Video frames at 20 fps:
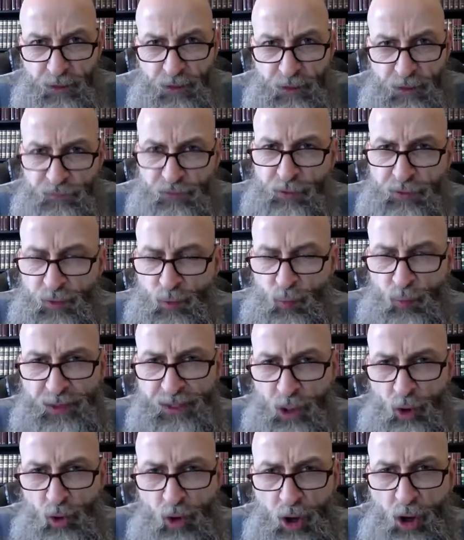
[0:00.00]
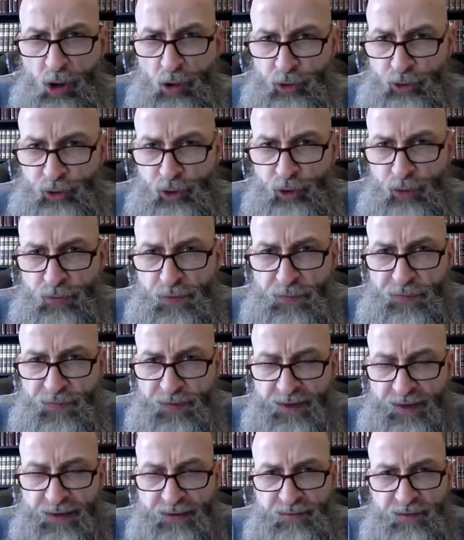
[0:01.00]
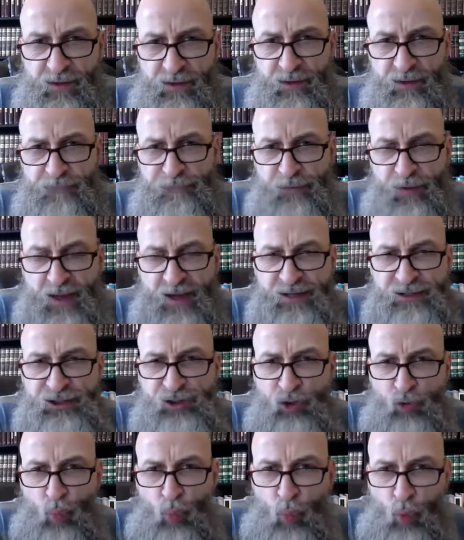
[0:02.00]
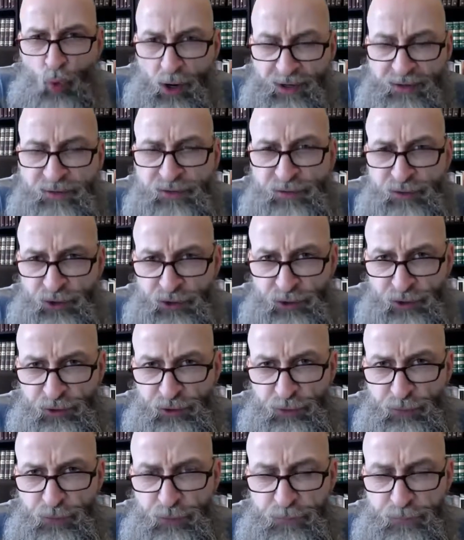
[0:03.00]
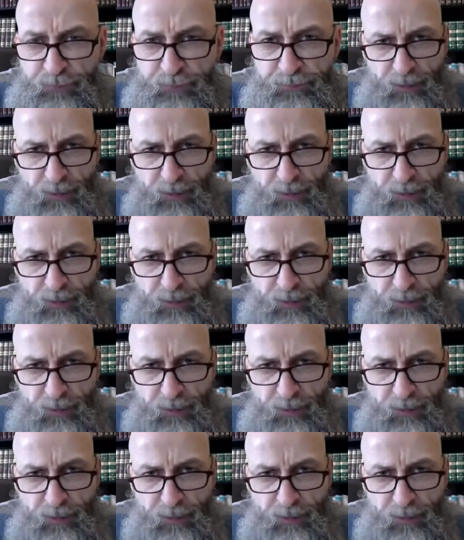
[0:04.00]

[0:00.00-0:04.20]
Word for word: so that we no longer do the things that the flesh wants to do,